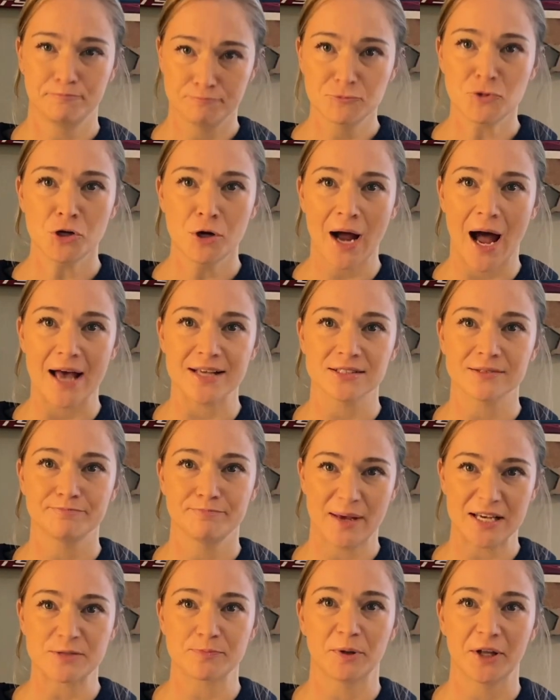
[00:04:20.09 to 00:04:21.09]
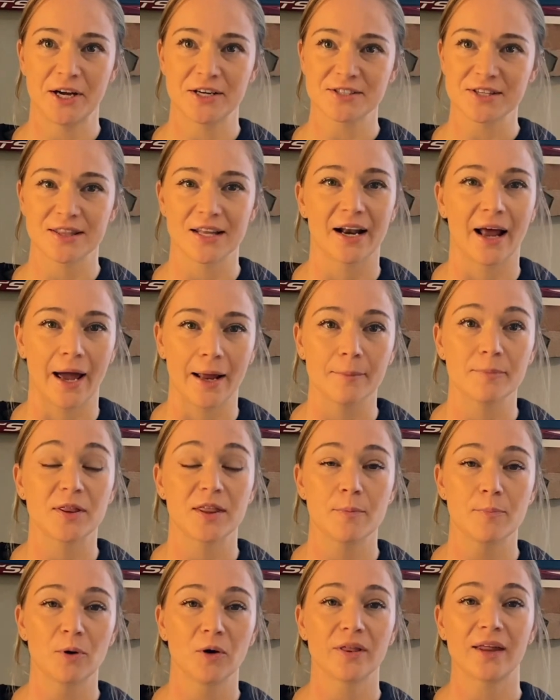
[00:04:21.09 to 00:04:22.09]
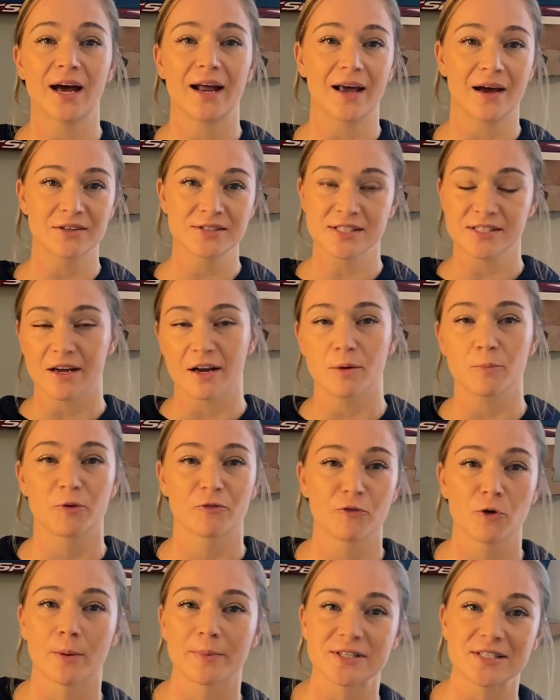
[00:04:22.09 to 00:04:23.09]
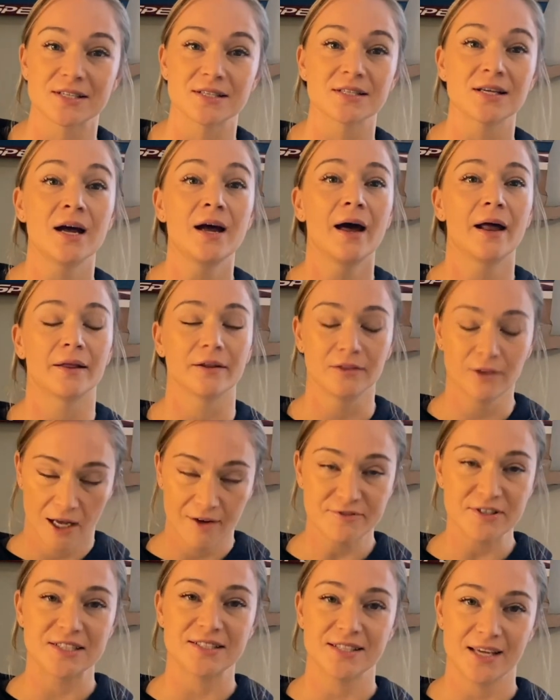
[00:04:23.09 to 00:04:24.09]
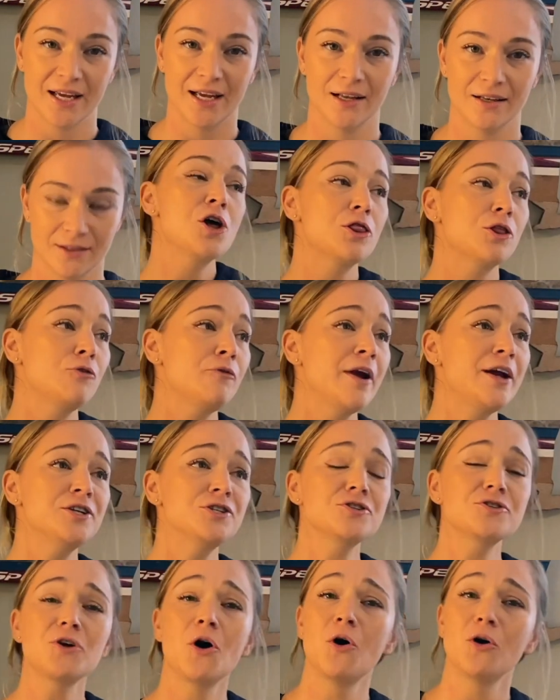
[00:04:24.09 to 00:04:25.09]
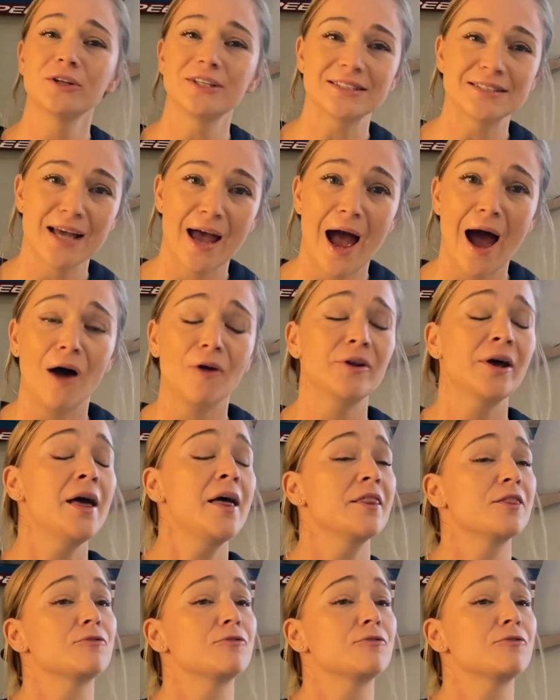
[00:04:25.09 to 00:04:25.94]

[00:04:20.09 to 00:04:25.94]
Two guys, best players of the night, but they both had outstanding performances, and I'd love to see it. The Rangers hold it down.